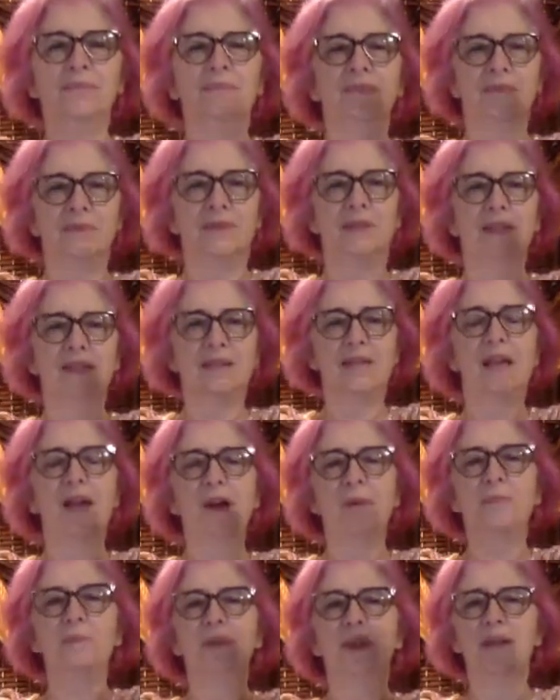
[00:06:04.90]
This
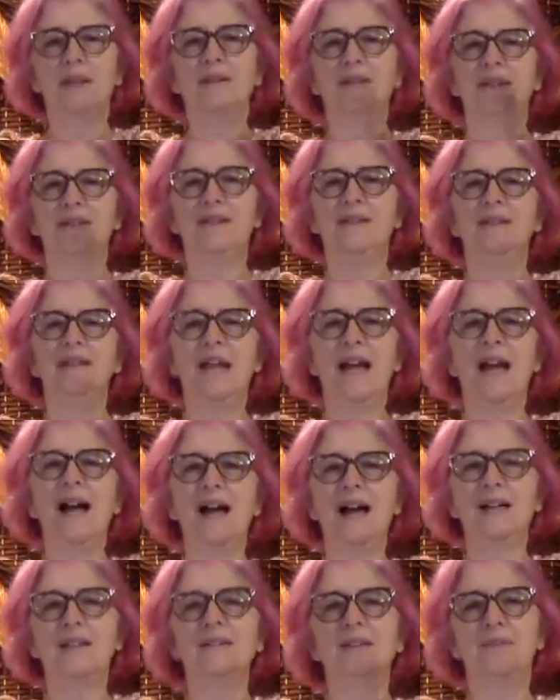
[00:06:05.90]
helps us
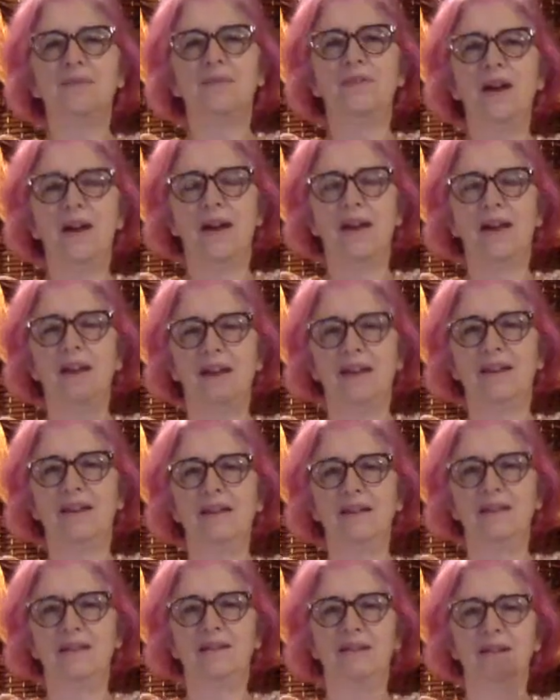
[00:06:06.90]
detoxify.
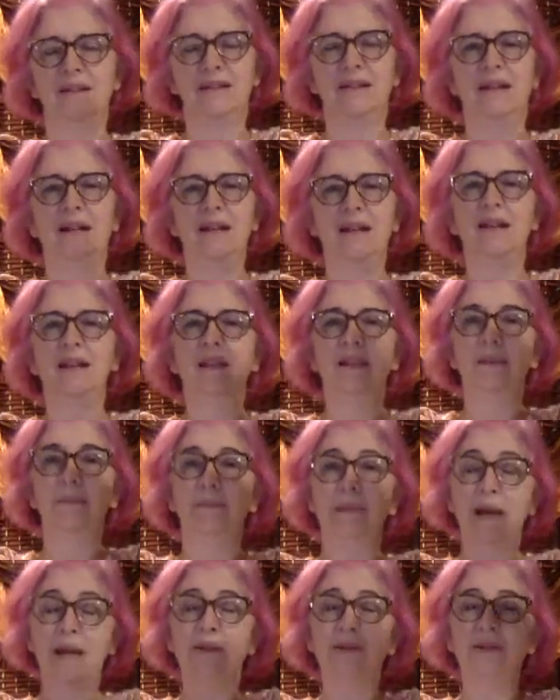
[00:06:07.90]
The
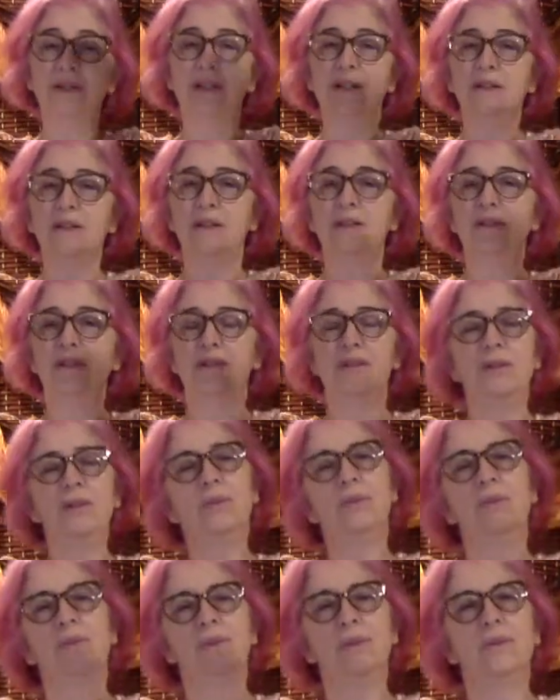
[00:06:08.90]
bouncing does too.
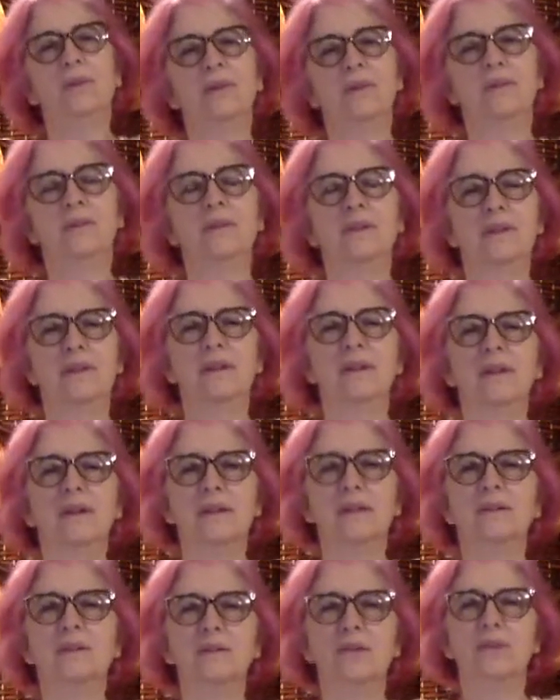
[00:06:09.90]

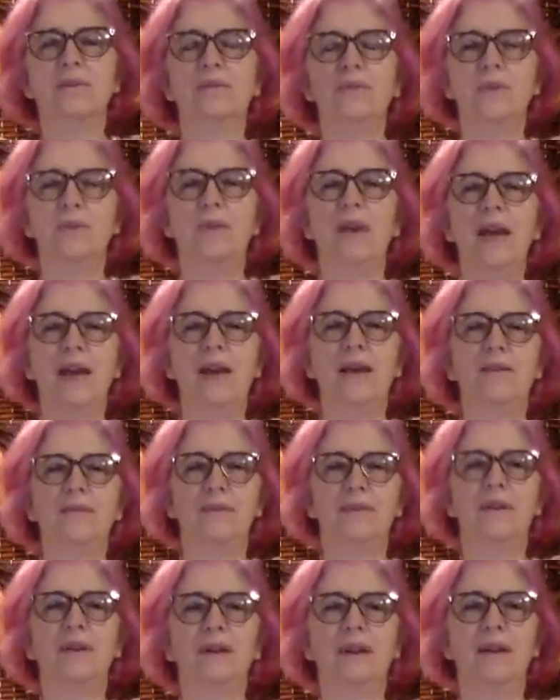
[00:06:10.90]
So if you have
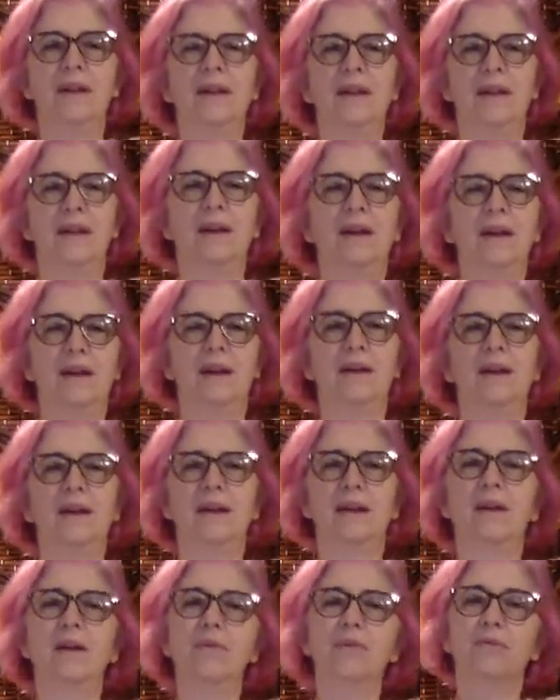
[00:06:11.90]

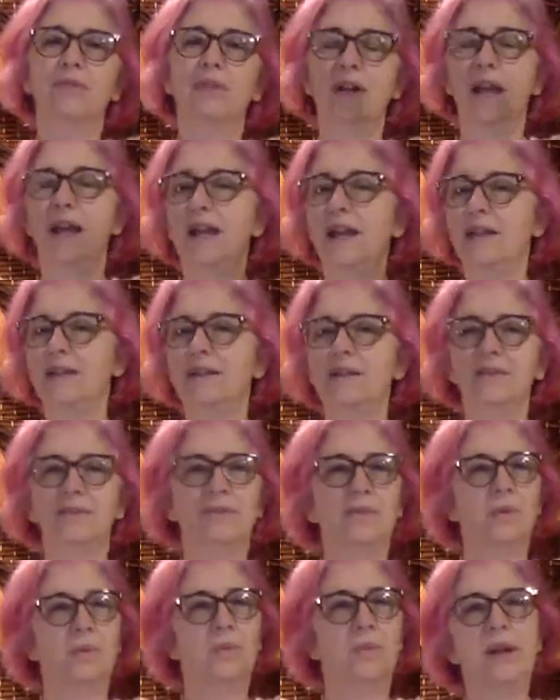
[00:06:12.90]
overnight, for
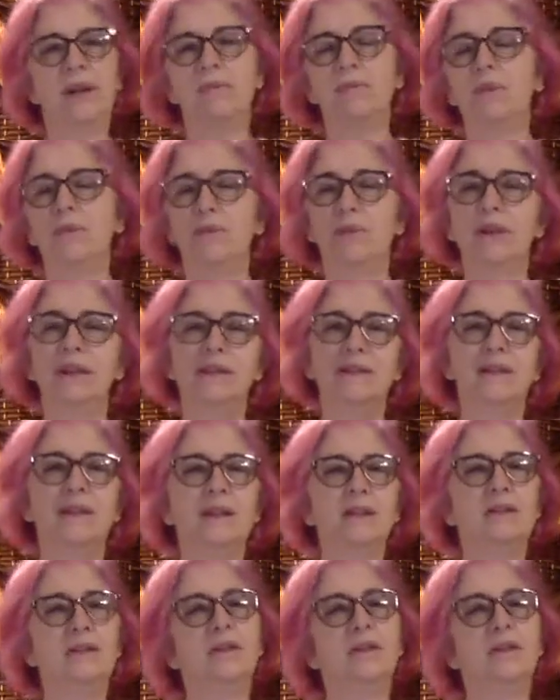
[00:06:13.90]
whatever reason,